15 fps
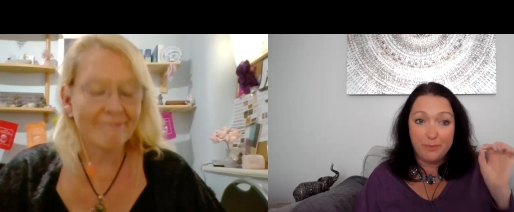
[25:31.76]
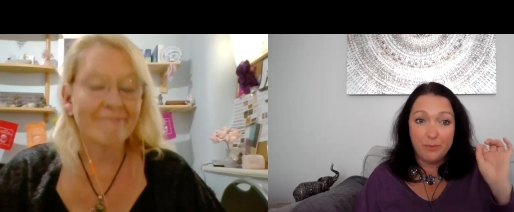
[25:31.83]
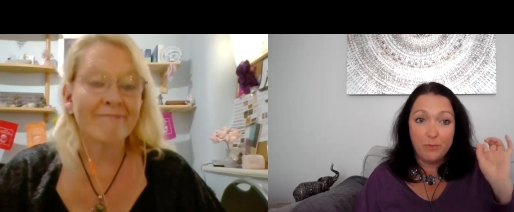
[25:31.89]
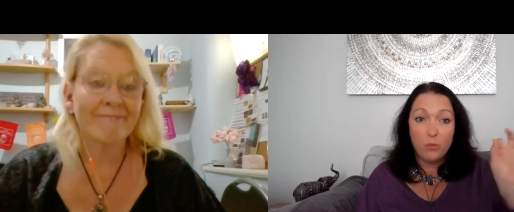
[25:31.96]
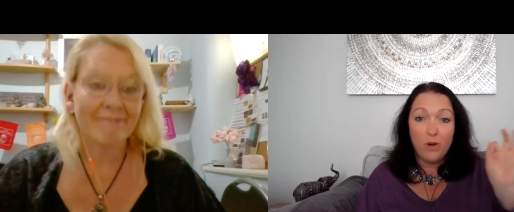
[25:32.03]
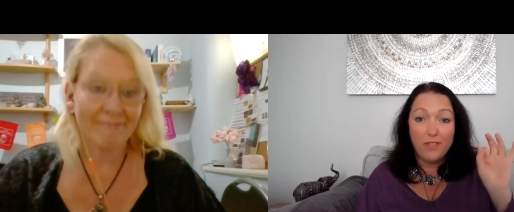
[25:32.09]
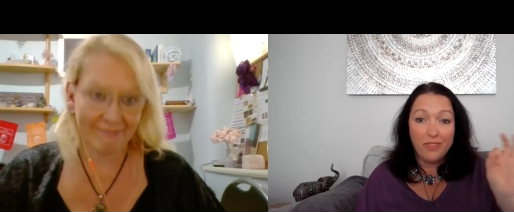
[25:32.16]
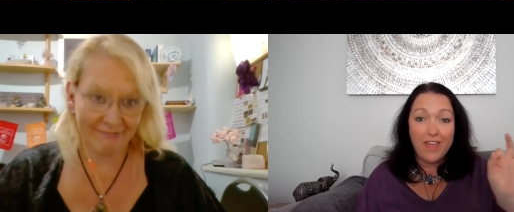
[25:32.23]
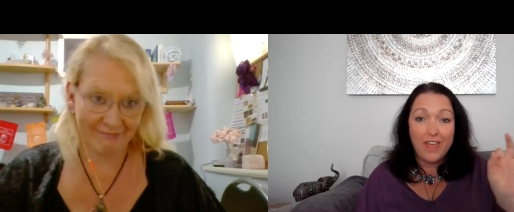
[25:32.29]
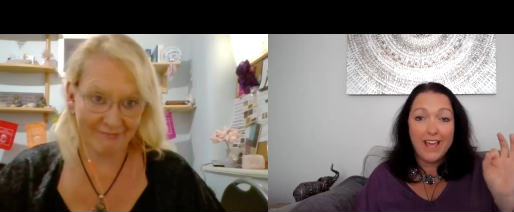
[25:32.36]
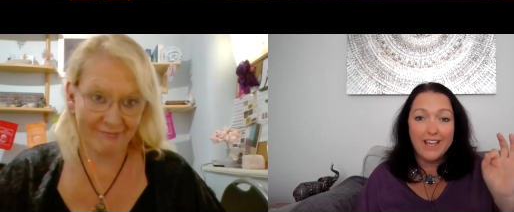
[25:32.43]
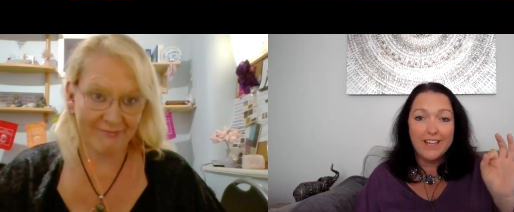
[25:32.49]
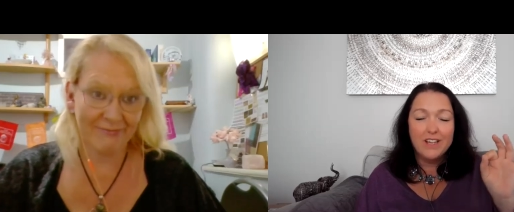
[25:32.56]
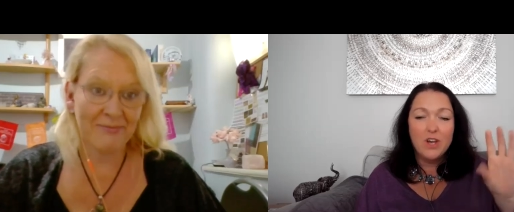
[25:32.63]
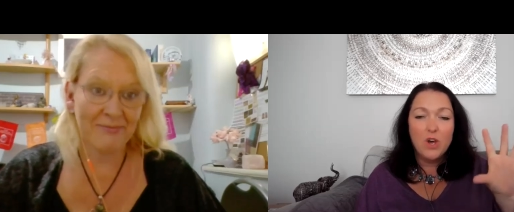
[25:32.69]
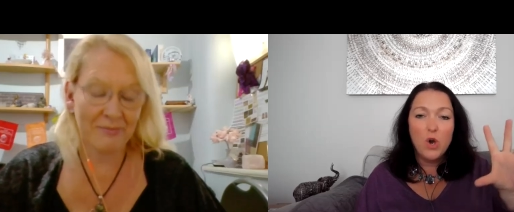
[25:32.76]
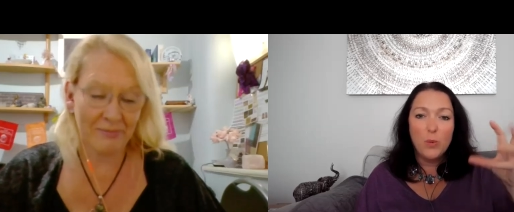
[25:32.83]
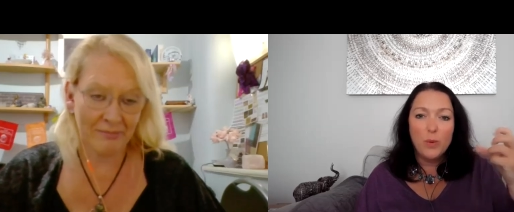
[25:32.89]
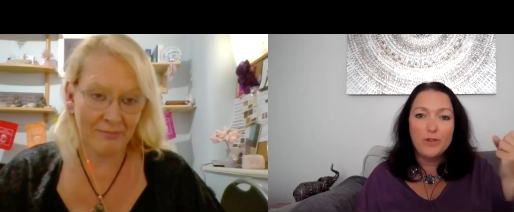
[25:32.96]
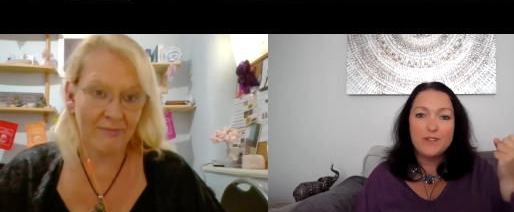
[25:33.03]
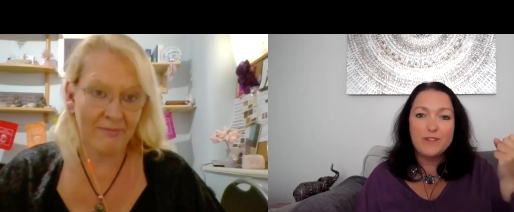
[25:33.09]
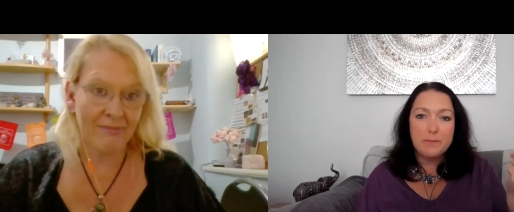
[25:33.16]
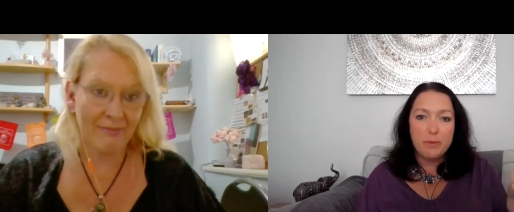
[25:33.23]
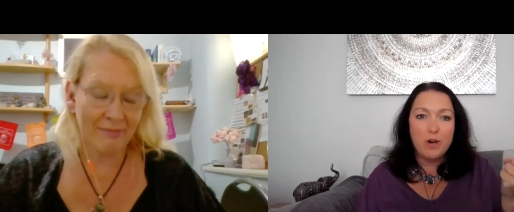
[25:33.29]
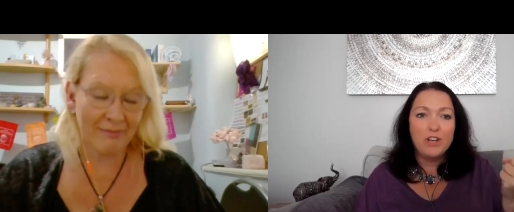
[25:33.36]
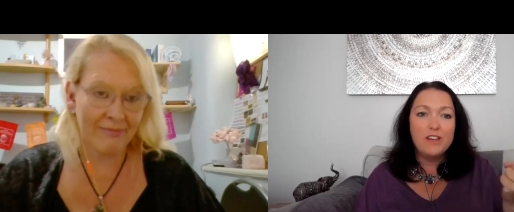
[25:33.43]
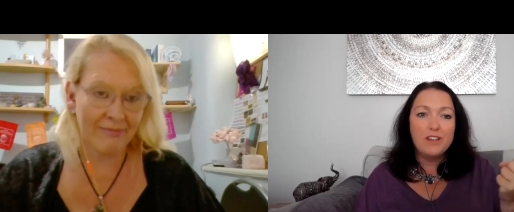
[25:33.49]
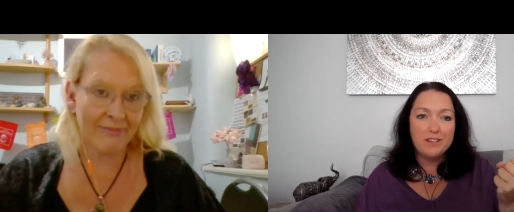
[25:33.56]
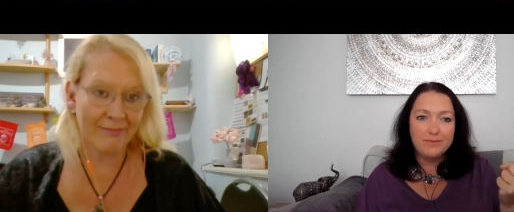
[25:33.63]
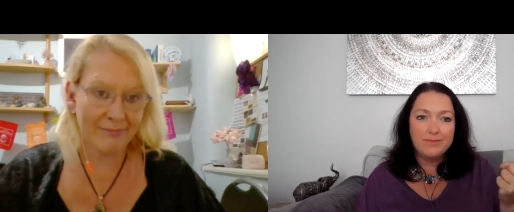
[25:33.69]
Speaker 1: one thing or whether it's a
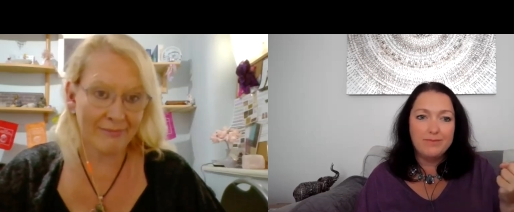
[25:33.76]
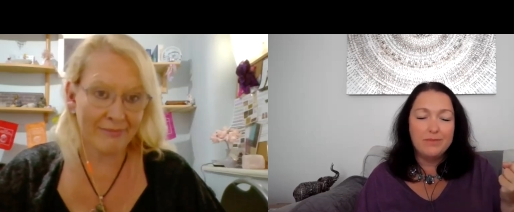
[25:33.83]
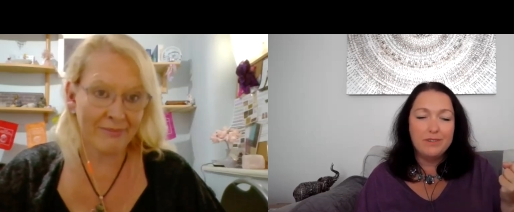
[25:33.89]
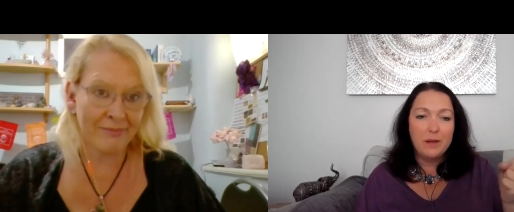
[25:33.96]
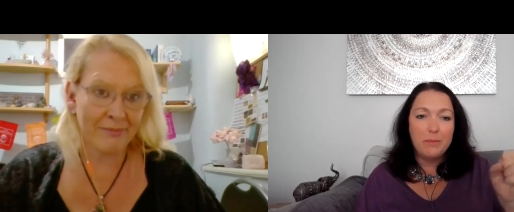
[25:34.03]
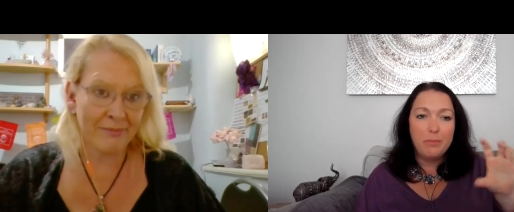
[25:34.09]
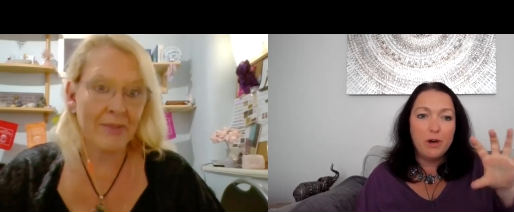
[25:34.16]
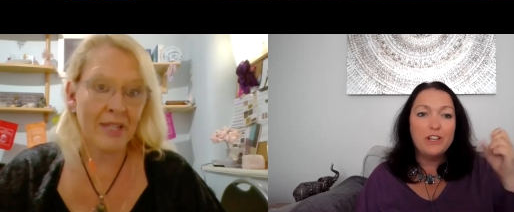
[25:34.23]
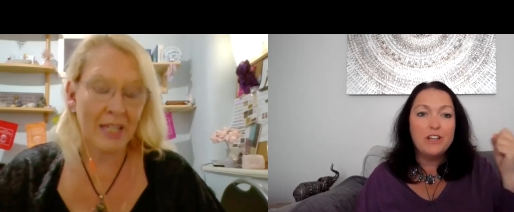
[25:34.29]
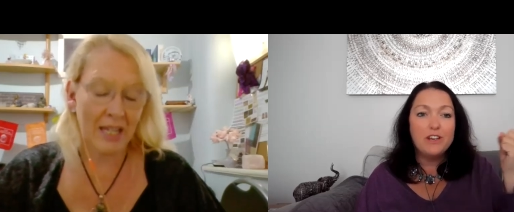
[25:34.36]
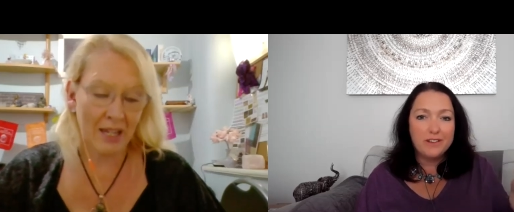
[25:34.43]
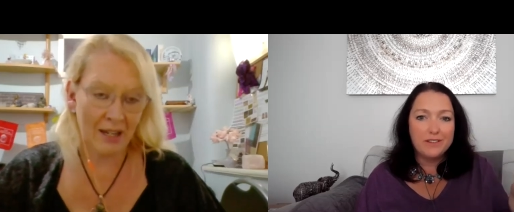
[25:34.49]
body, a body yeah.